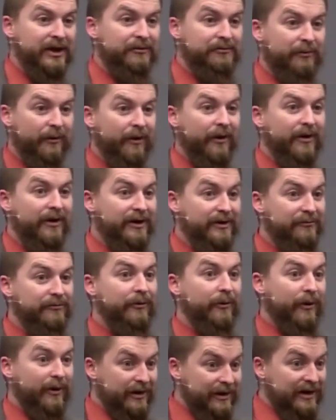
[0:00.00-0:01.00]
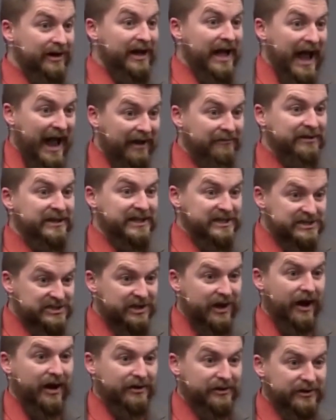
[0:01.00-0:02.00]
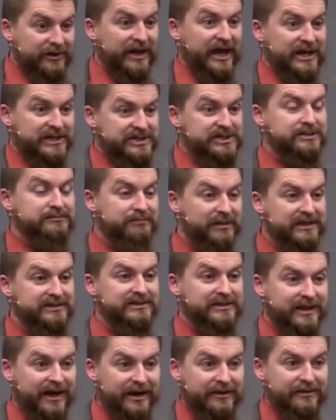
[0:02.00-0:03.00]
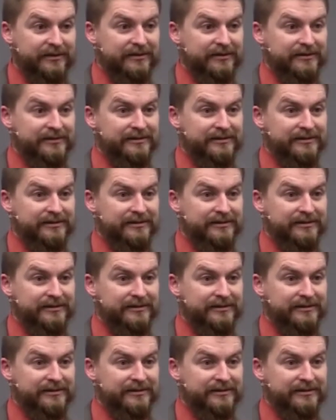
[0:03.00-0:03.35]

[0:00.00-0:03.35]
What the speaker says: for having his congregation meet together.